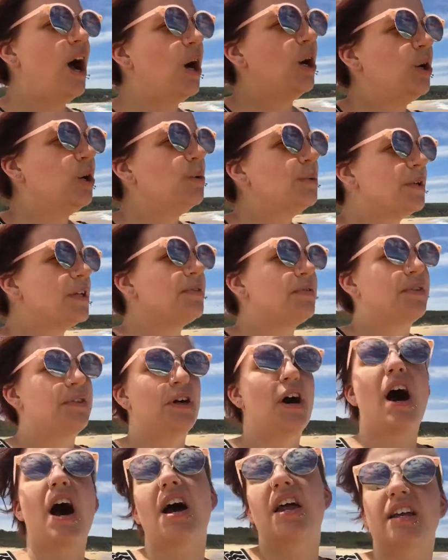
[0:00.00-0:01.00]
Who would have
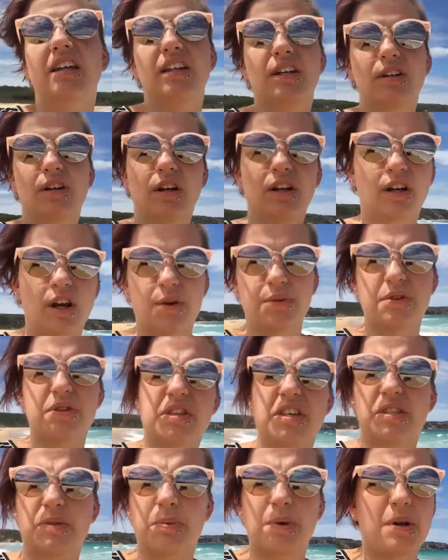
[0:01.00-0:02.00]
thought a year ago that
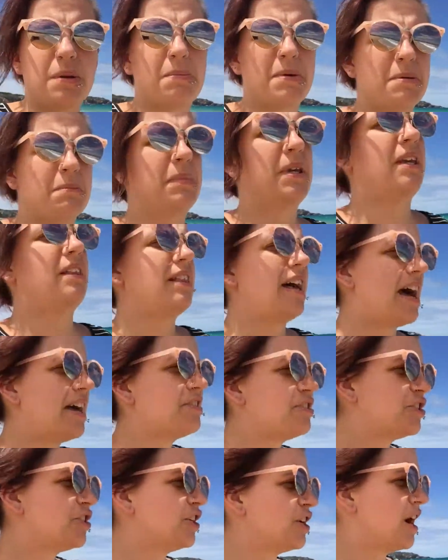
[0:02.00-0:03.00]
this would have been me?
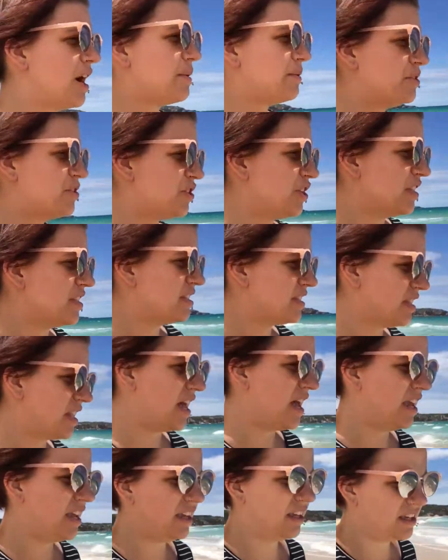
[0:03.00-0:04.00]
Last year I was just
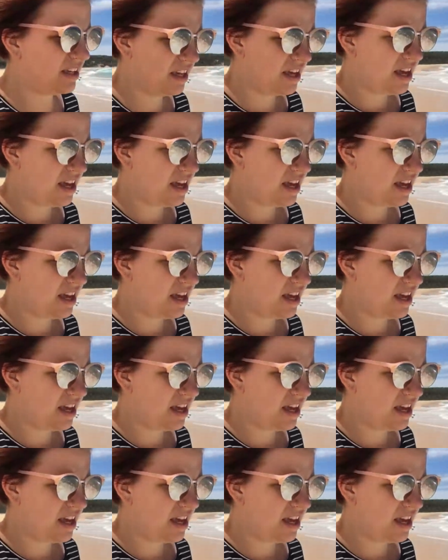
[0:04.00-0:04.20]
like,